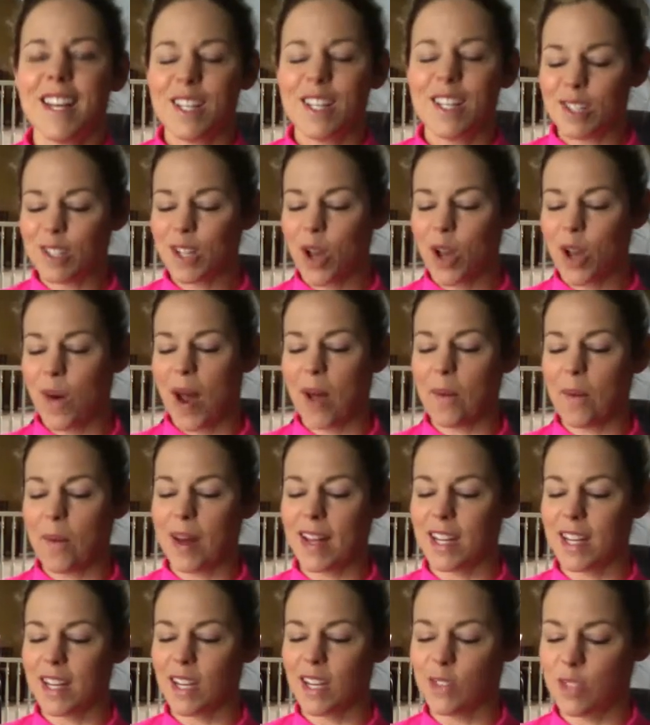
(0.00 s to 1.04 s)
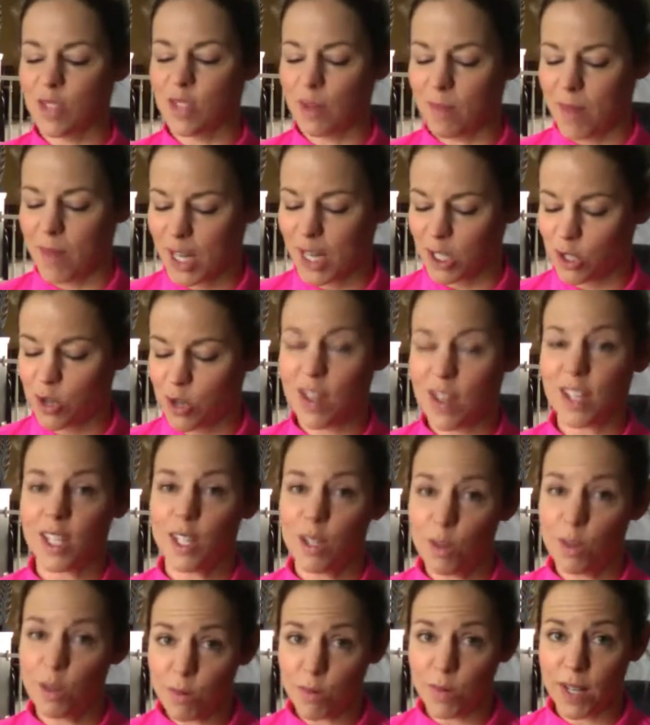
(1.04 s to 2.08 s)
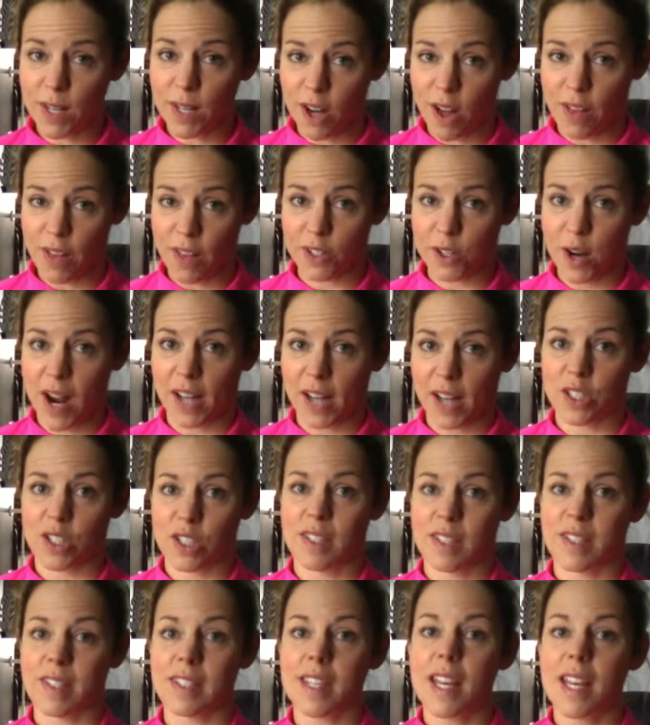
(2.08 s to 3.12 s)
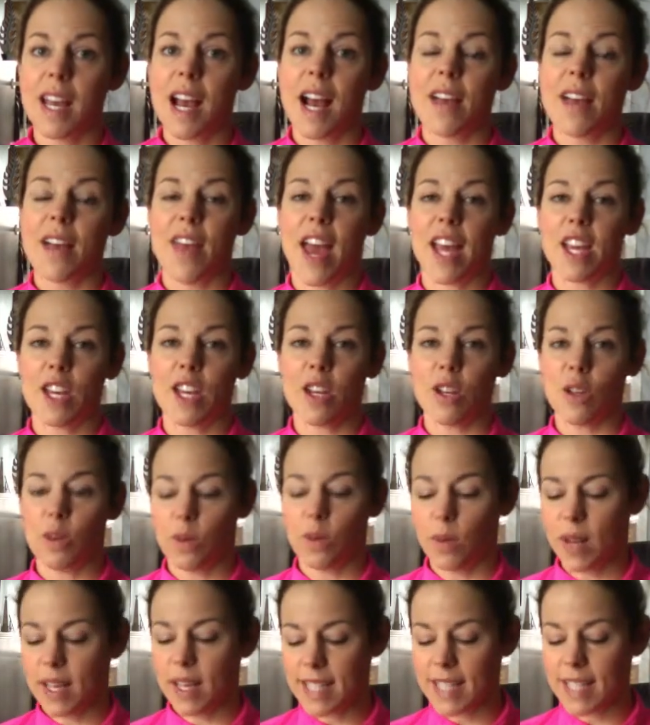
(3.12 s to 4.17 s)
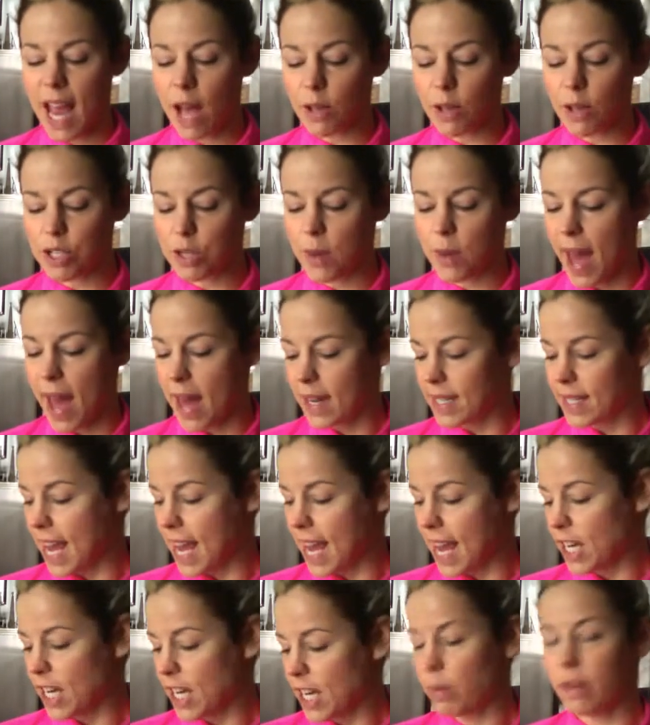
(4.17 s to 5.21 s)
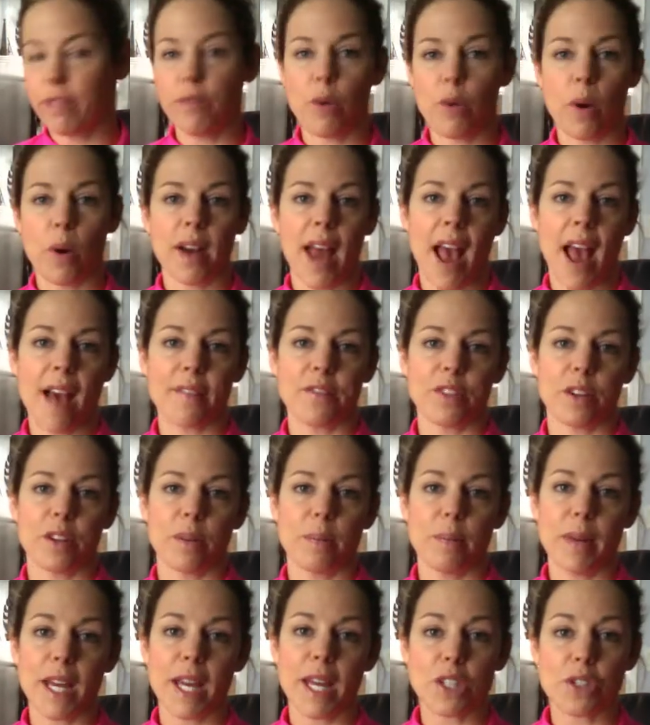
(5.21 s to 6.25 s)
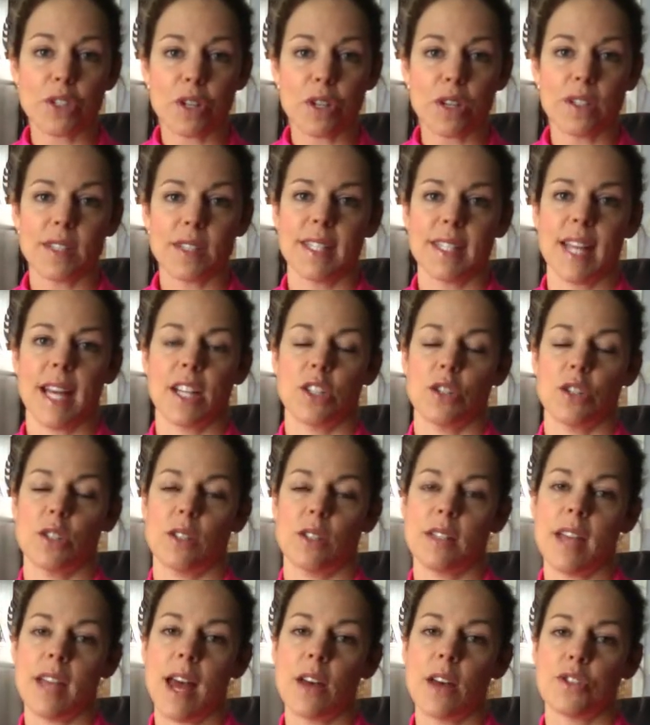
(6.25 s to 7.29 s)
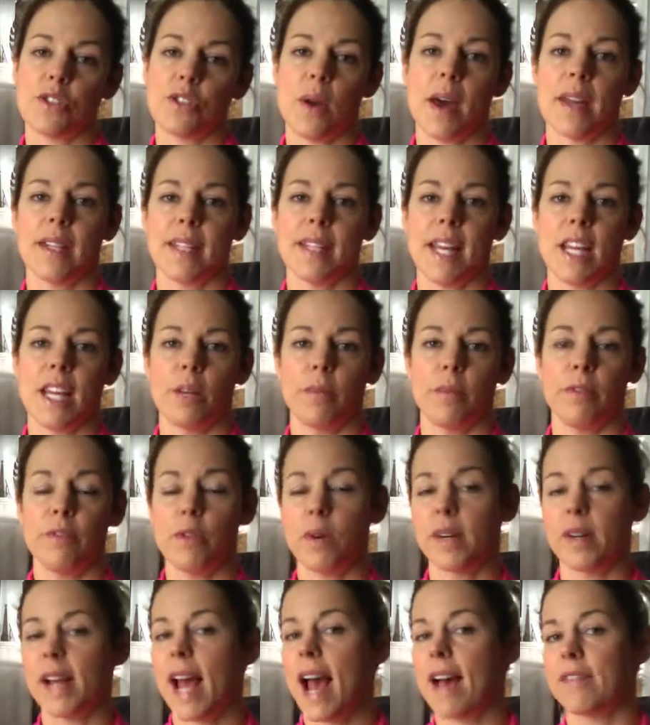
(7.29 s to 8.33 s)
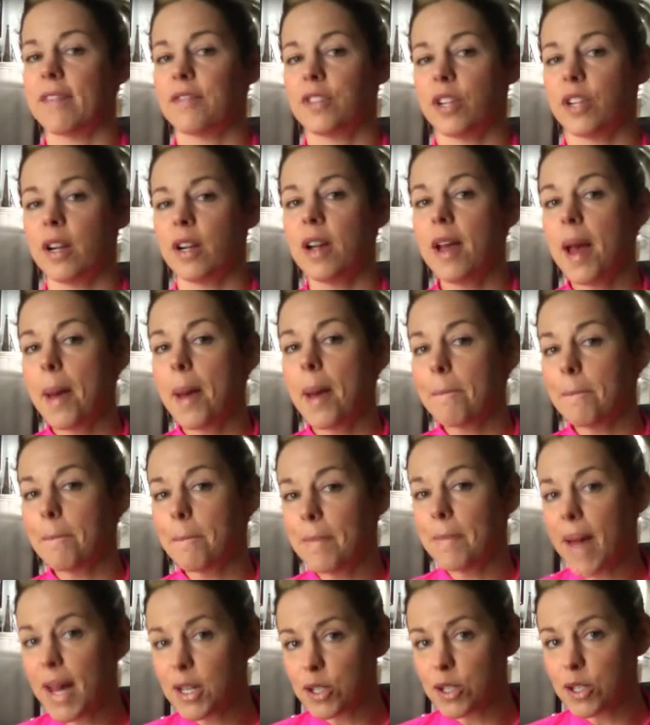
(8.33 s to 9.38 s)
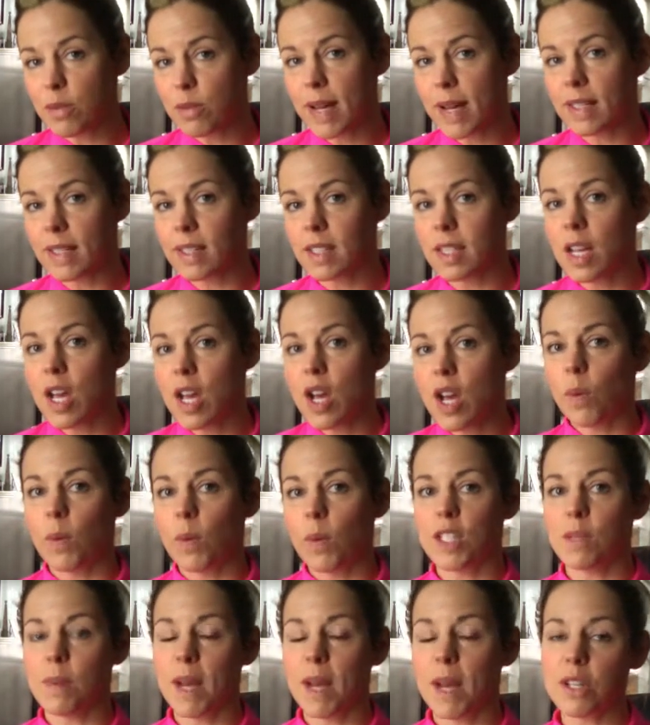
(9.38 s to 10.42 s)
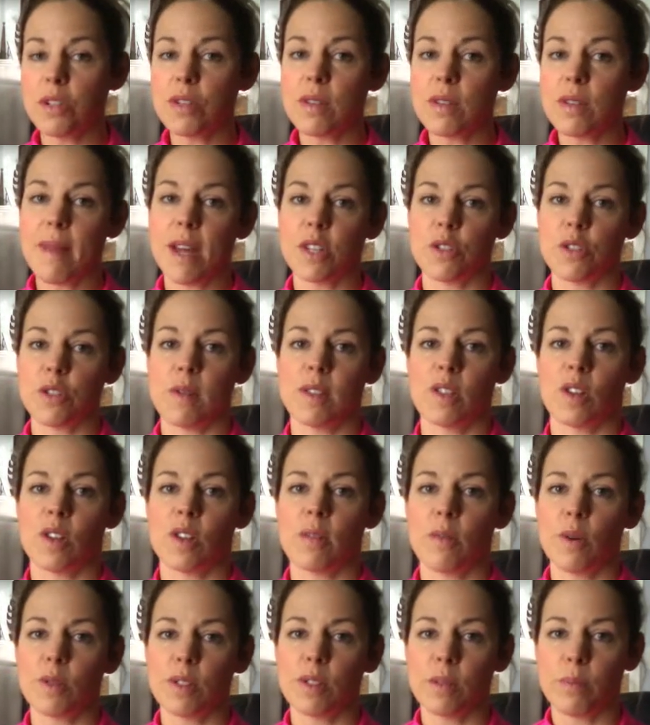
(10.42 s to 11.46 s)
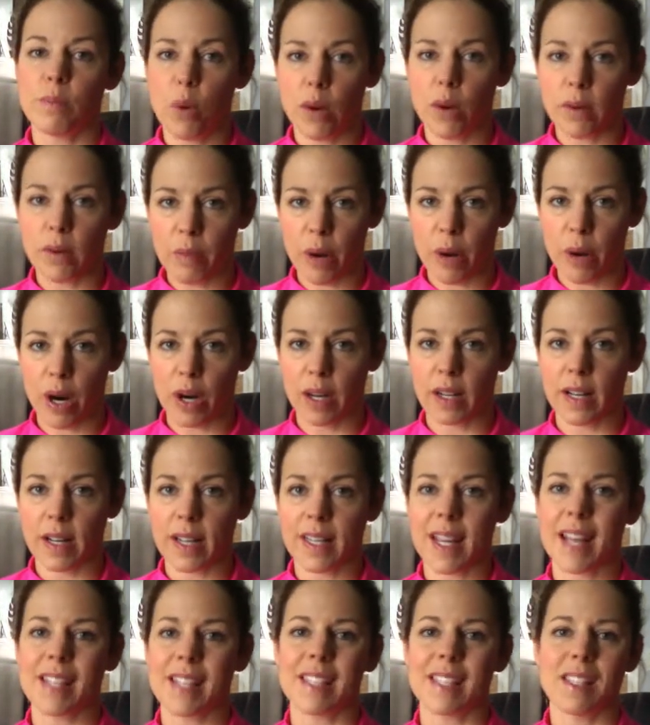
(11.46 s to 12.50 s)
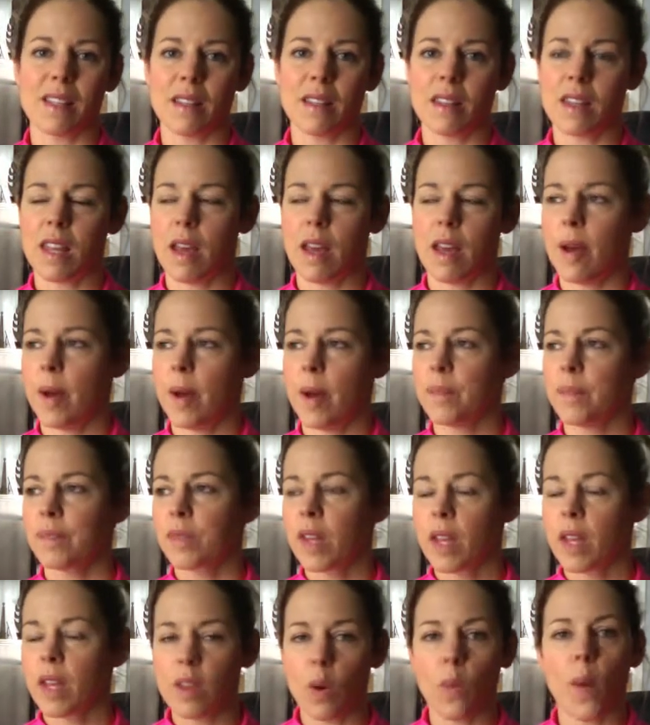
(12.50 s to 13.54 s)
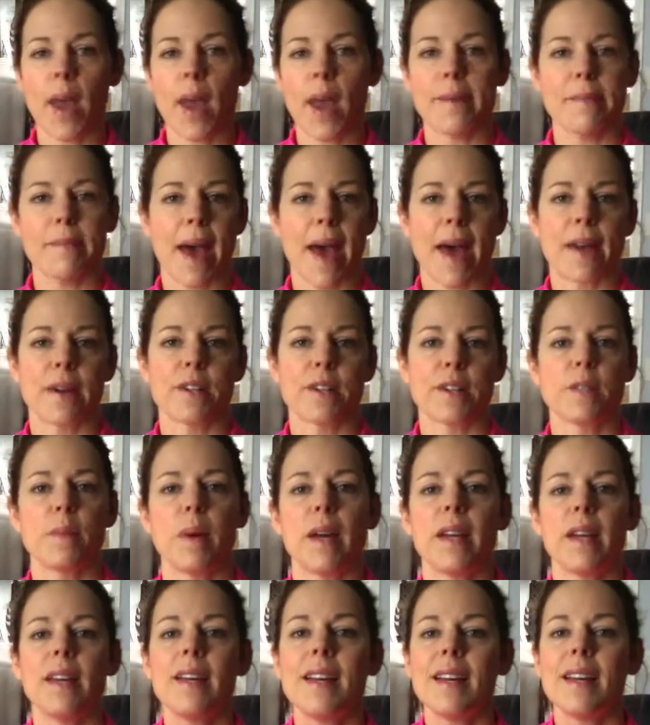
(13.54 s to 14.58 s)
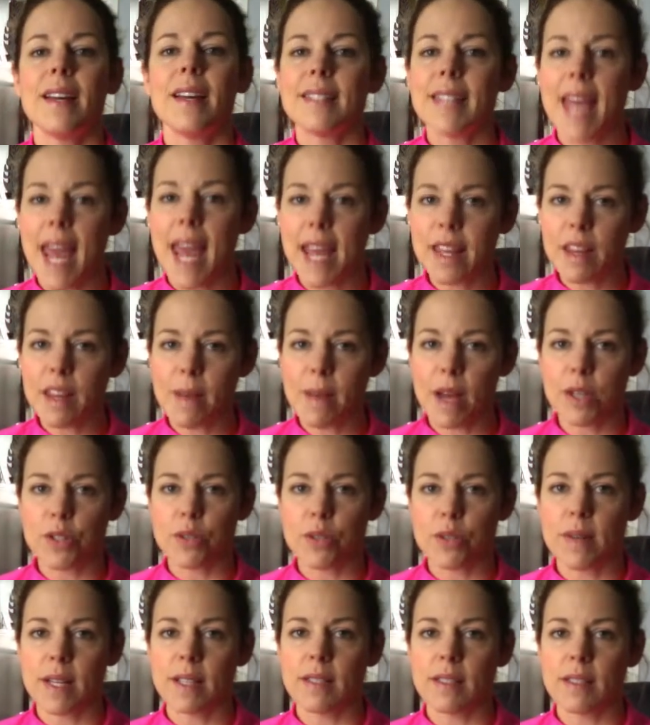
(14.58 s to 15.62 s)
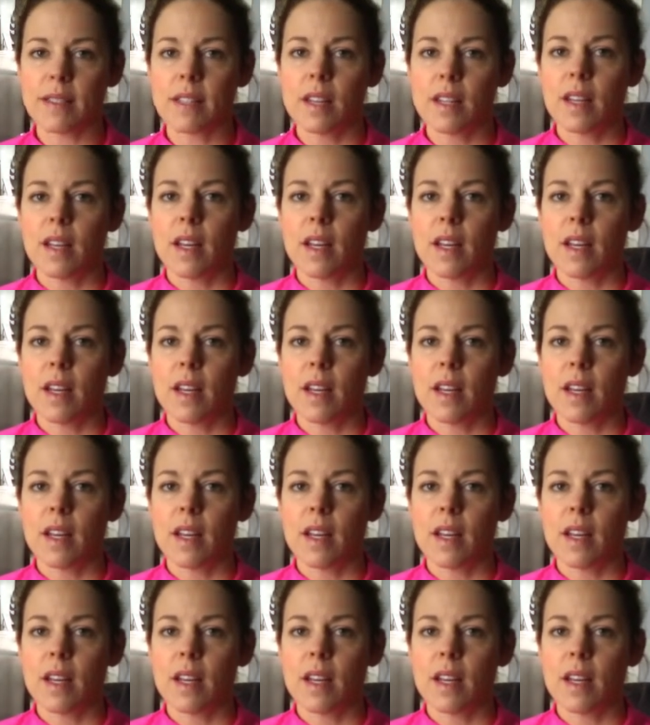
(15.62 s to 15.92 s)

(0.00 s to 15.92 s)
So I want you to make sure that you read all the directions, it tells you how to take your before and after pictures. It tells you how to take your before and after measurements, which pictures and measurements are the most important part. Yes, the weight matters, but take the measurements,